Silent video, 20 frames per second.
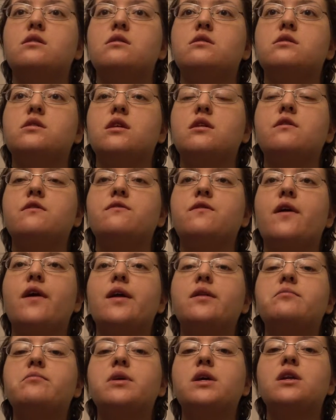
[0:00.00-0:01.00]

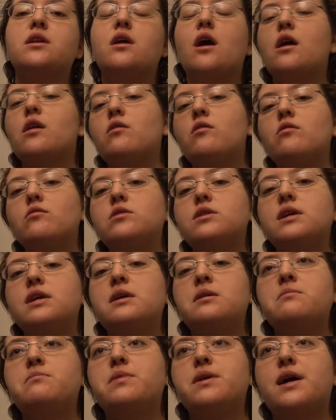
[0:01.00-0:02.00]
terrified me not
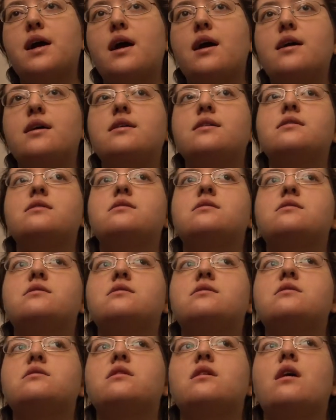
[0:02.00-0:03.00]
only
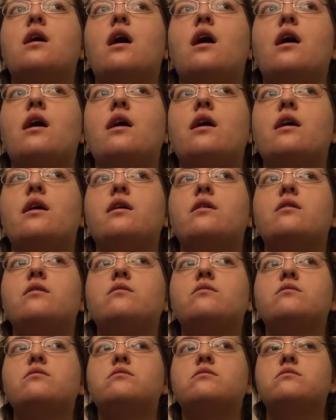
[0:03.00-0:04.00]
because I
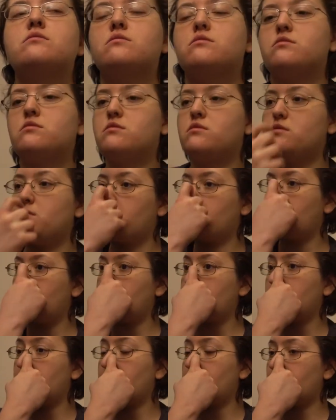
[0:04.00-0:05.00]

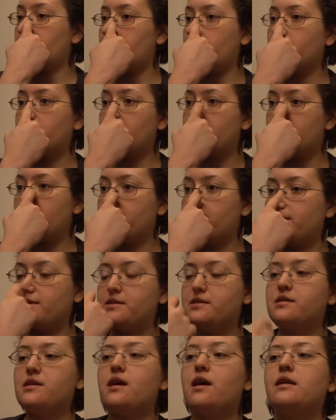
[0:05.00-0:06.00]

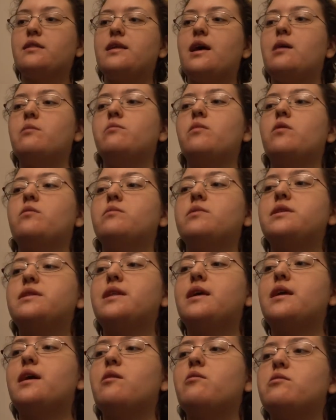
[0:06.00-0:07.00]
realized at that moment
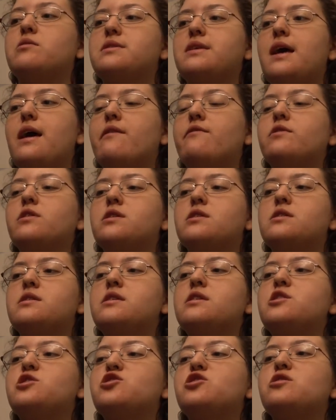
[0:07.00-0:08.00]
that I was having a
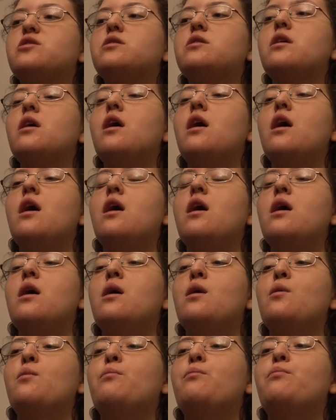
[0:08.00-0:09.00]
seizure,
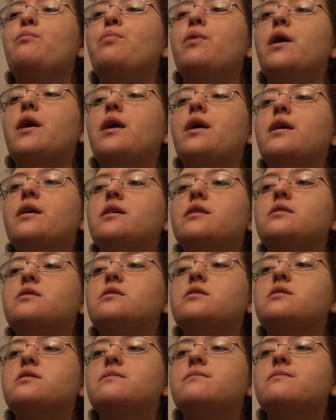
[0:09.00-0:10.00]

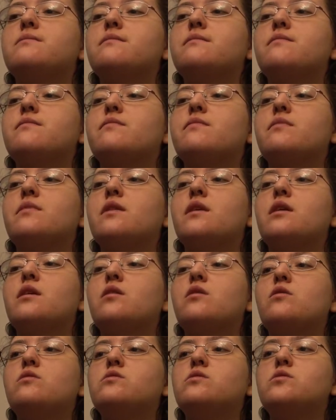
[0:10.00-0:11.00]
but
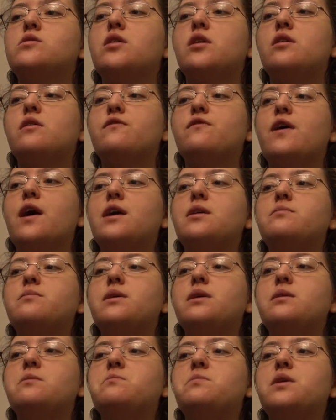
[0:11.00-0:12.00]
it also terrified
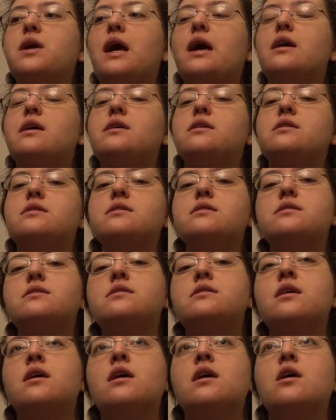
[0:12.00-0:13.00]
me
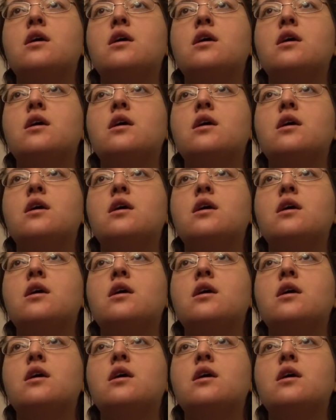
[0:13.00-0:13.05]
because